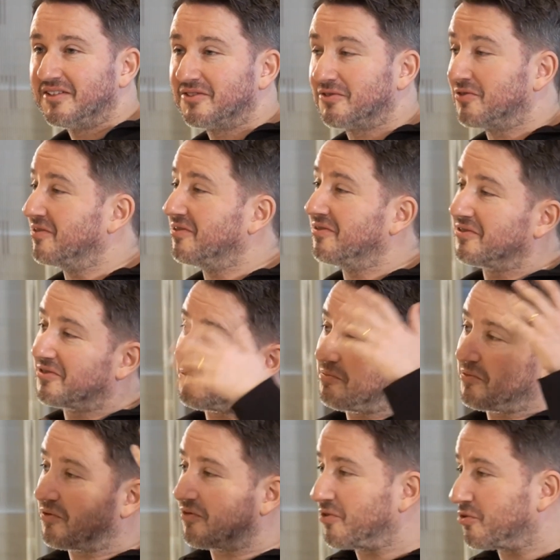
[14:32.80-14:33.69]
in
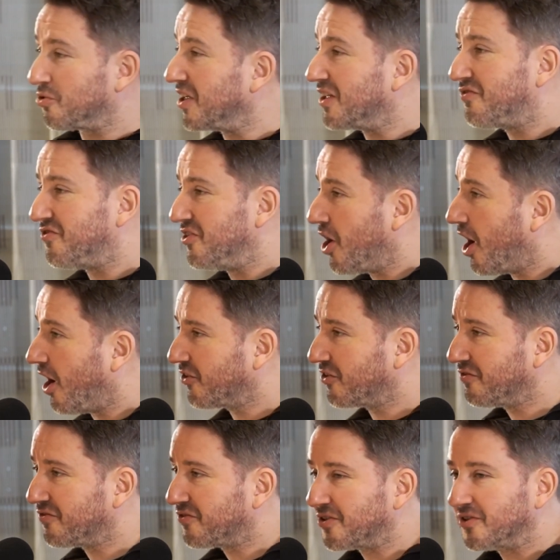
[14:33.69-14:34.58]
some of the Greek
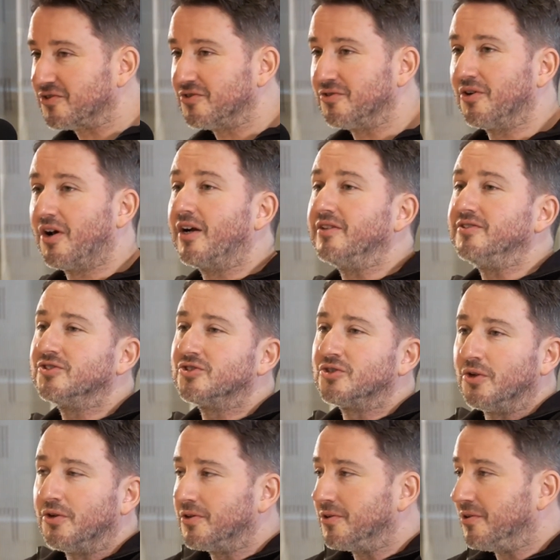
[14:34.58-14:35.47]
philosophers,
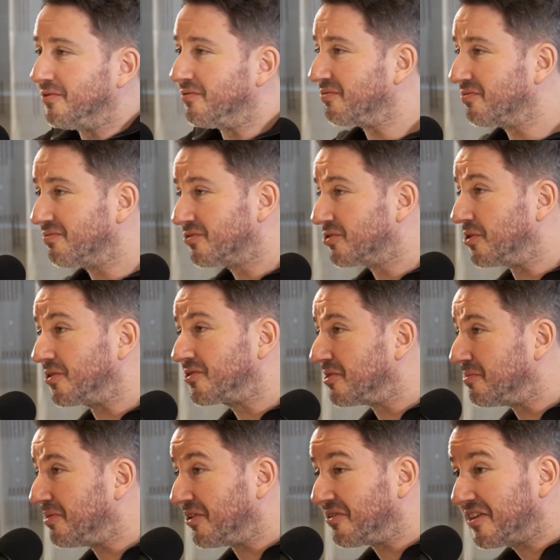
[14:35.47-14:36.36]
Aristotle
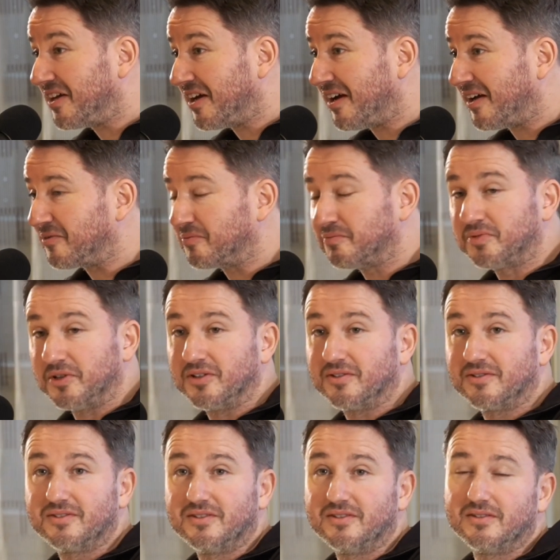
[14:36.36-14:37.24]
talks about that,
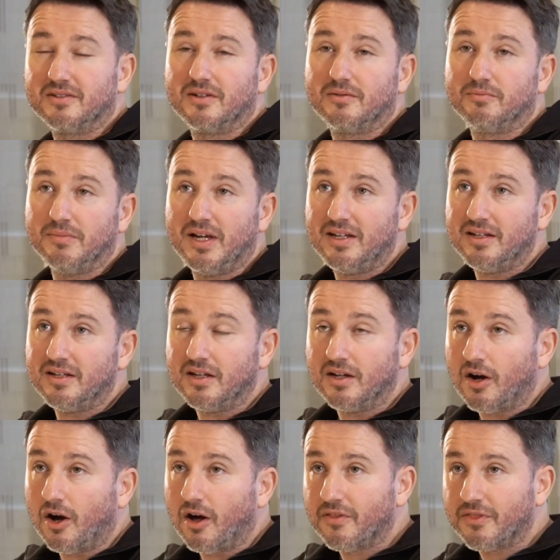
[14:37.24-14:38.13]
but
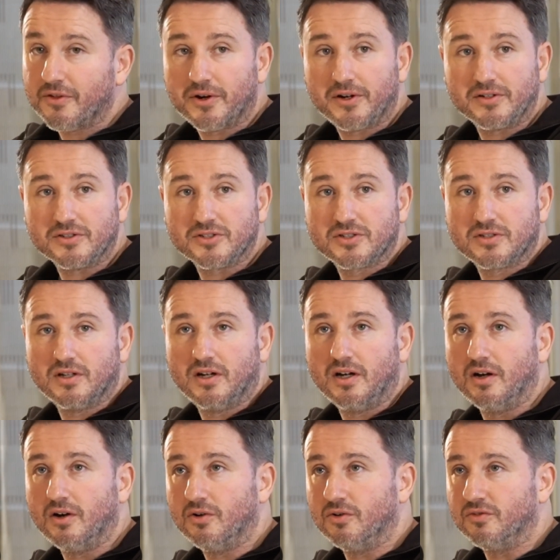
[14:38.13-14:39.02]
many others
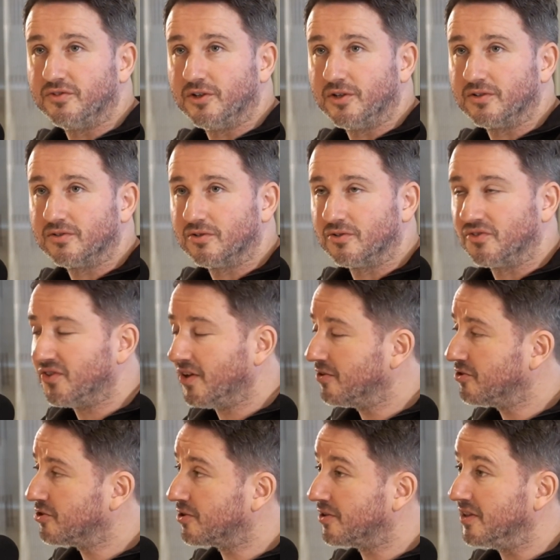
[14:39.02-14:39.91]
over the
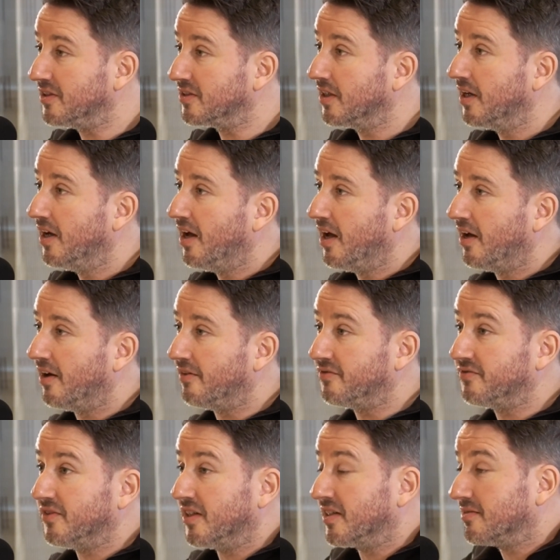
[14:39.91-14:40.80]
centuries
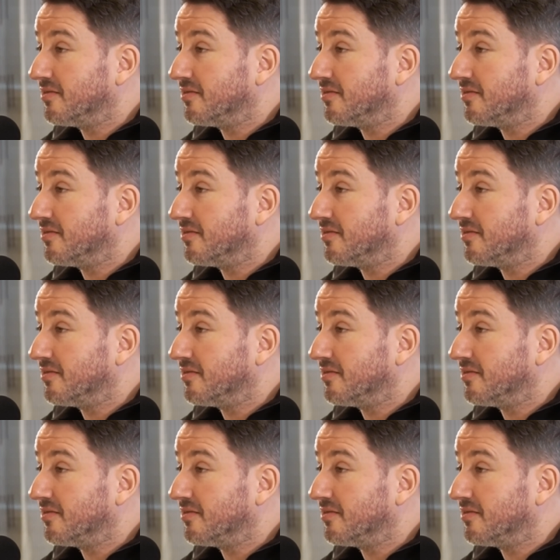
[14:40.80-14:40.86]
have,